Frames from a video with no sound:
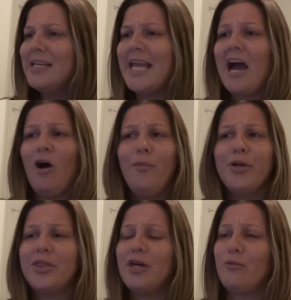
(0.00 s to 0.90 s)
yeah, I'll
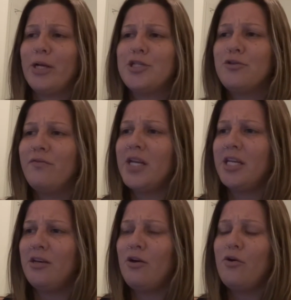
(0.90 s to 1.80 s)
put the original
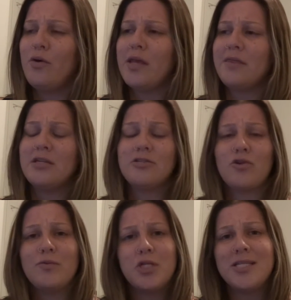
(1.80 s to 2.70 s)
video in the
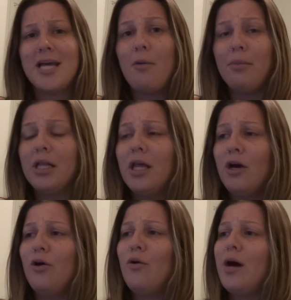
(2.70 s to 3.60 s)
description down
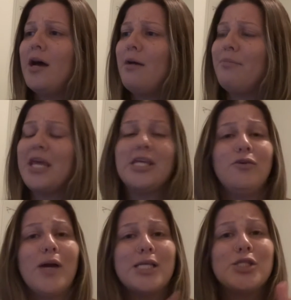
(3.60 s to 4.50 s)
below. Um, thank
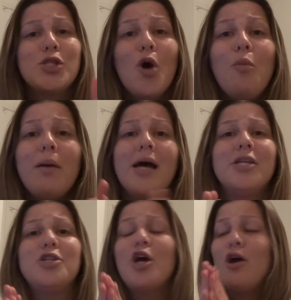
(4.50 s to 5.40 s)
you guys so
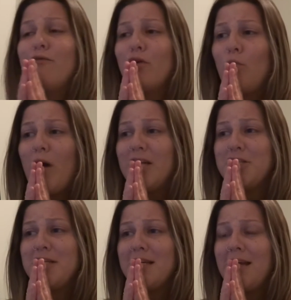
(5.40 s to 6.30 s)
much for
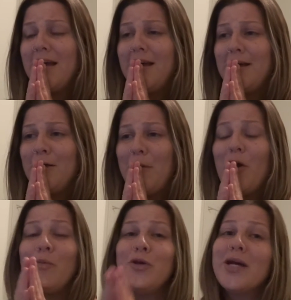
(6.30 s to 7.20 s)
watching. Um, I
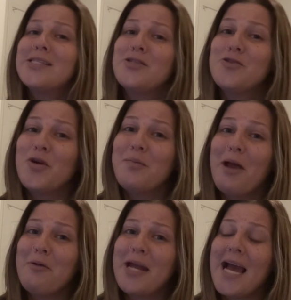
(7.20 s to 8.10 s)
hope you guys enjoyed my
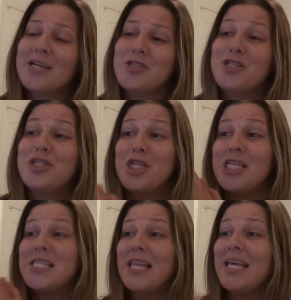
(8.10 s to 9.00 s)
reaction.
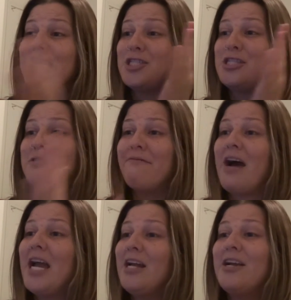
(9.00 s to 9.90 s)
She's lit. She's
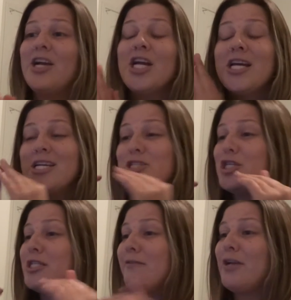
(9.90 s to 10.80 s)
fire.
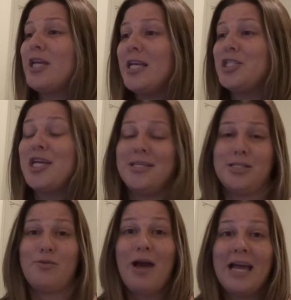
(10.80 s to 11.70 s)
She's freaking. She
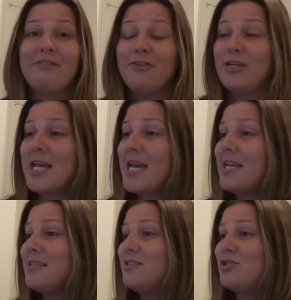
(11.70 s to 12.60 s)
has swag for
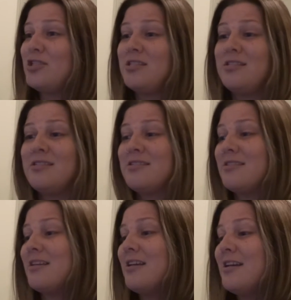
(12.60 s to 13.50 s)
days. She's